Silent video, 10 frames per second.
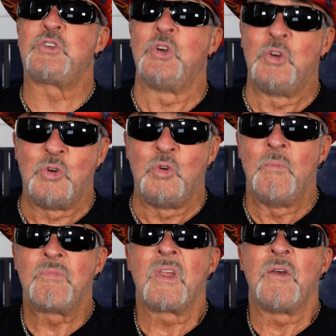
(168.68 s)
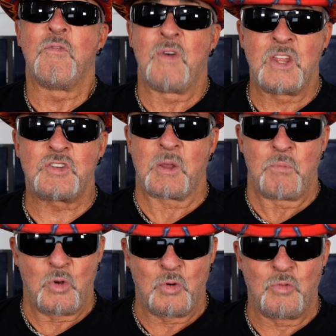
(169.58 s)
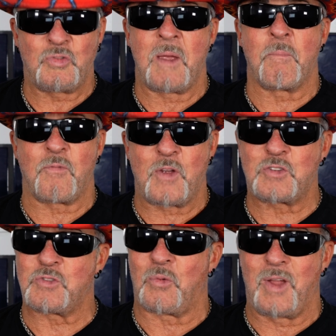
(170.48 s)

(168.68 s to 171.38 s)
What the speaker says: 2 finishing moves in professional